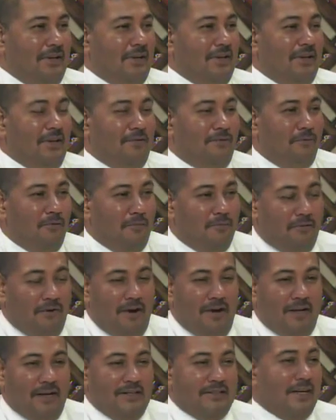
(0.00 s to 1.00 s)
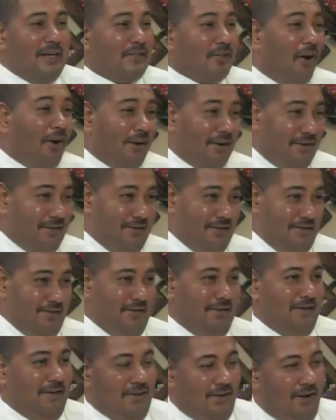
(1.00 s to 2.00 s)
the food product and say it's hot,
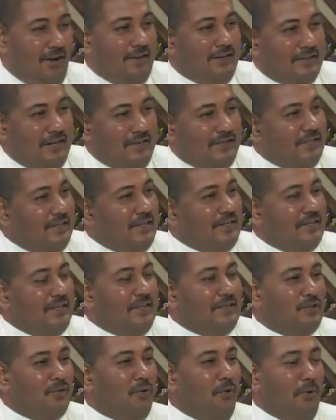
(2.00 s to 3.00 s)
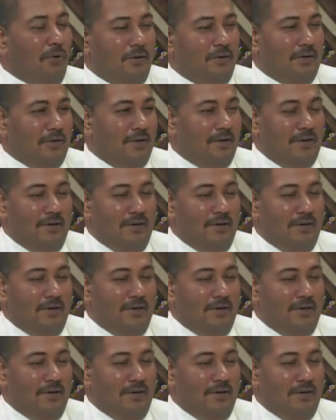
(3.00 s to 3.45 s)
or touch it and say it's cold.